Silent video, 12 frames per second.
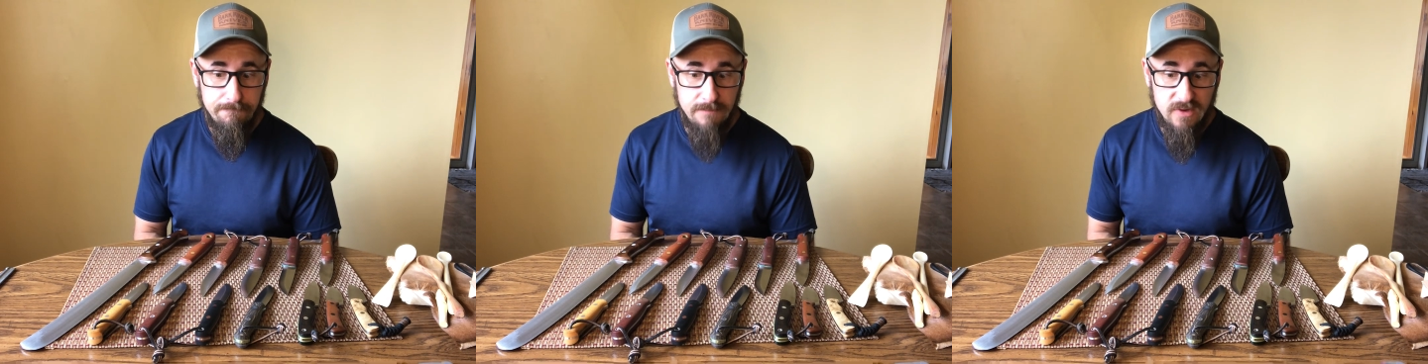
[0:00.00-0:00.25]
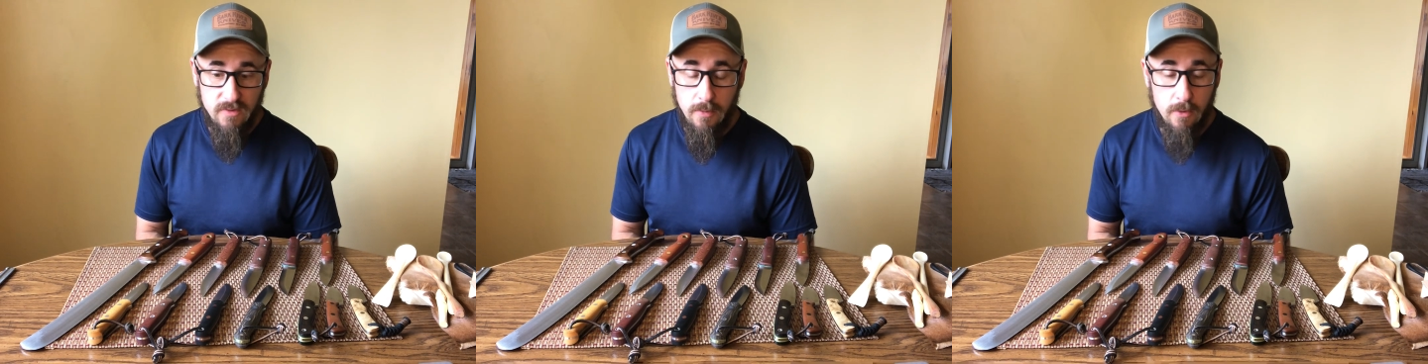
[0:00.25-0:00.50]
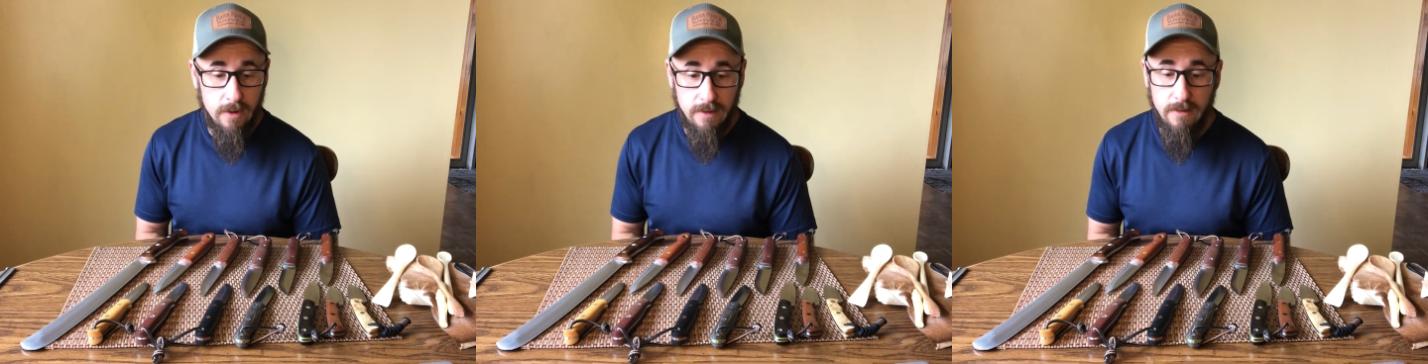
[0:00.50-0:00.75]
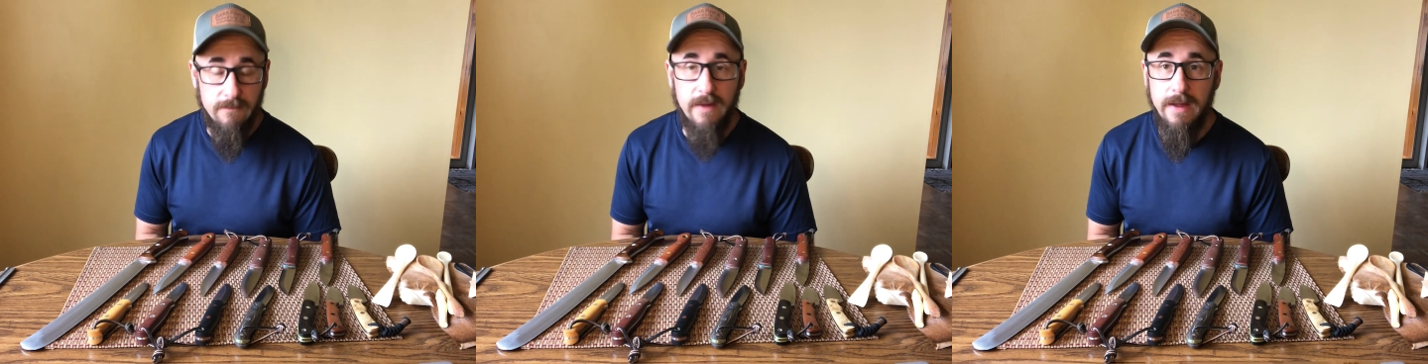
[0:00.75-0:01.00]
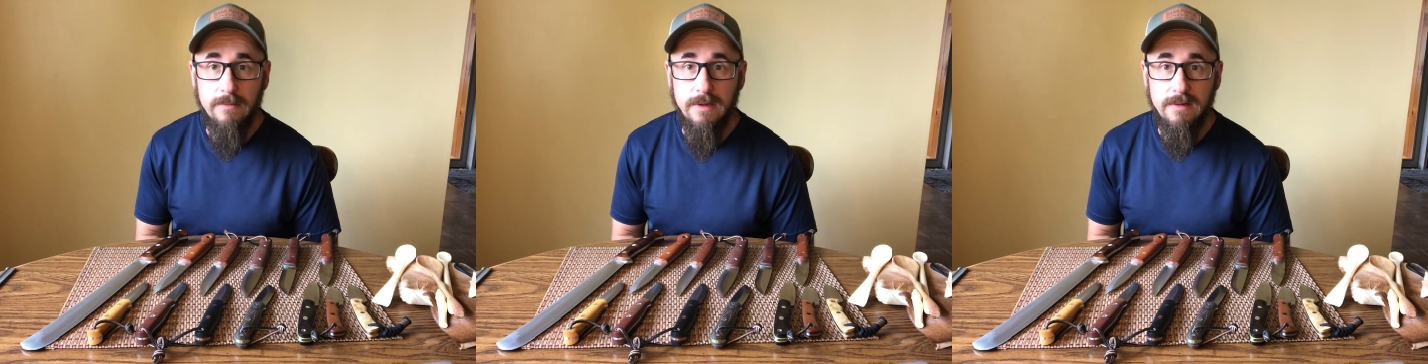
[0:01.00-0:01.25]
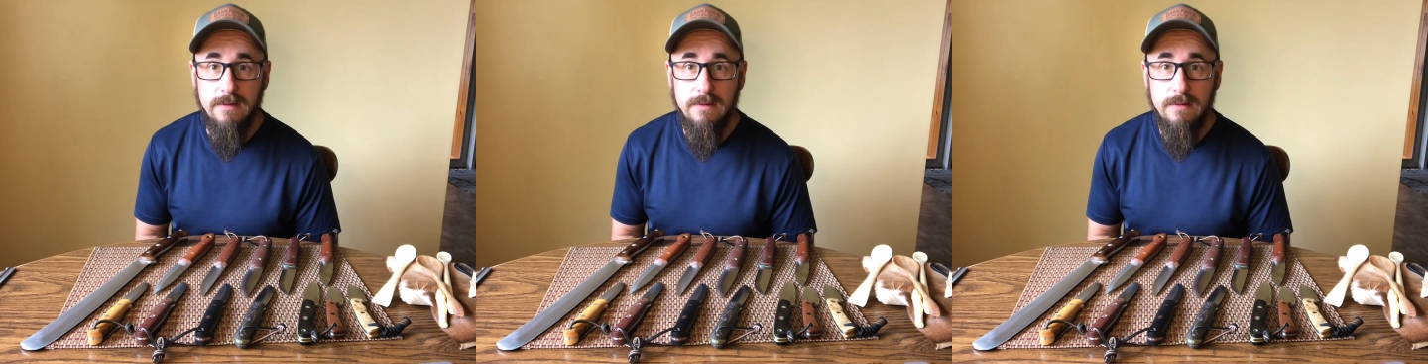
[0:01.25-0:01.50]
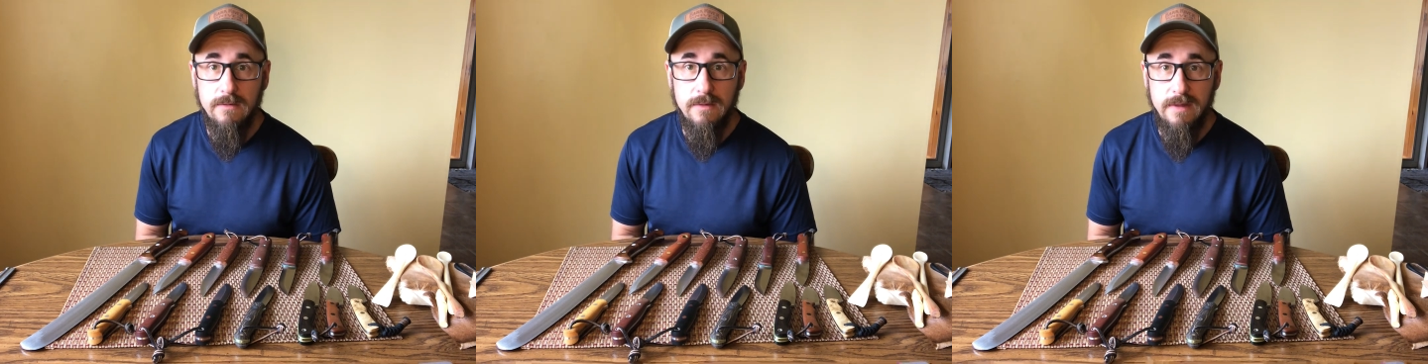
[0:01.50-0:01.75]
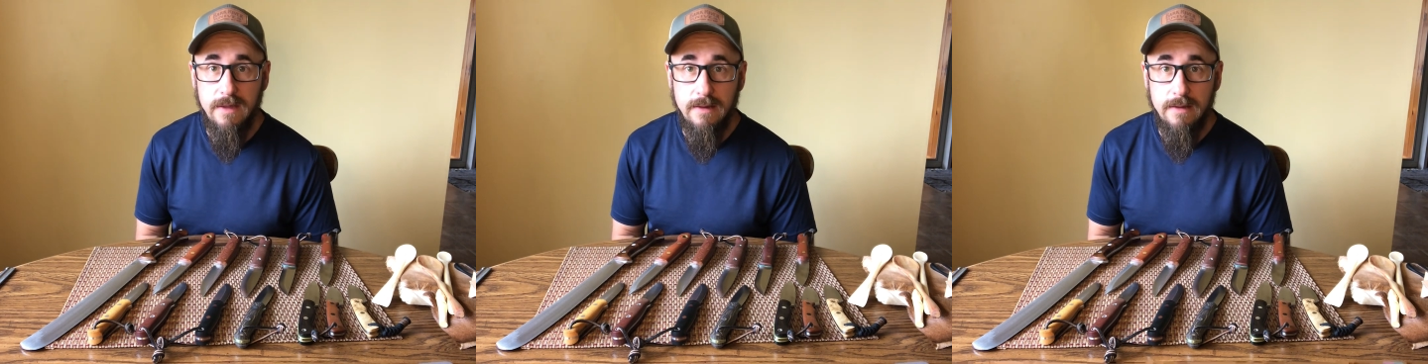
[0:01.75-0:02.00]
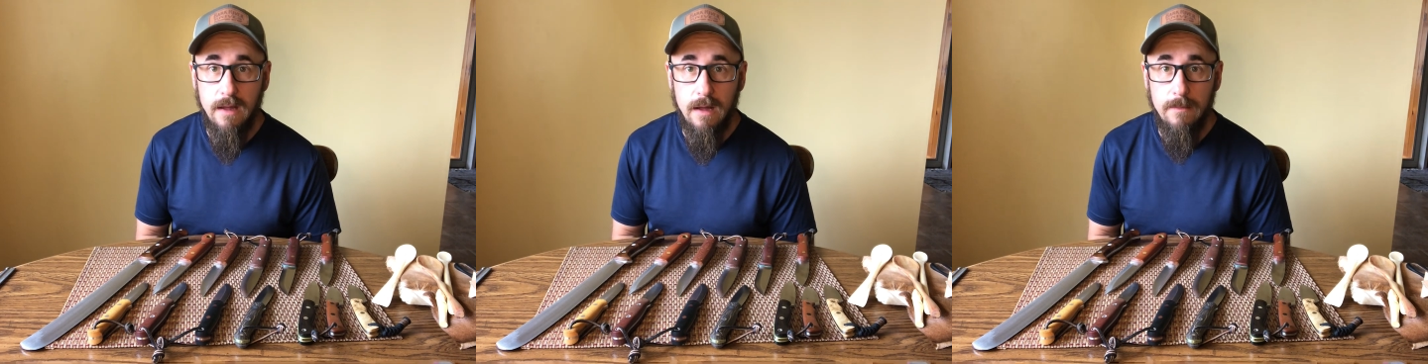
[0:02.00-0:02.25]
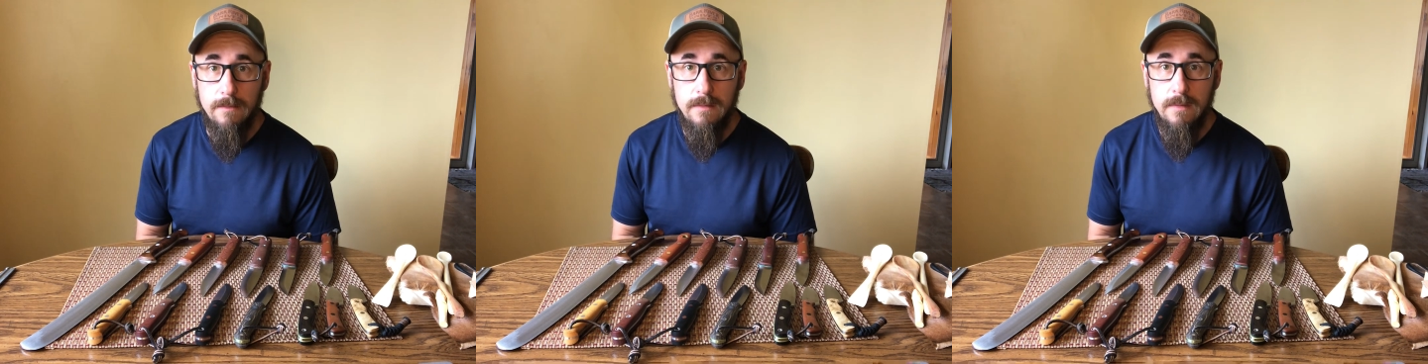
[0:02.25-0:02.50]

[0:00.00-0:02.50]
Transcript: supporting their families with the income.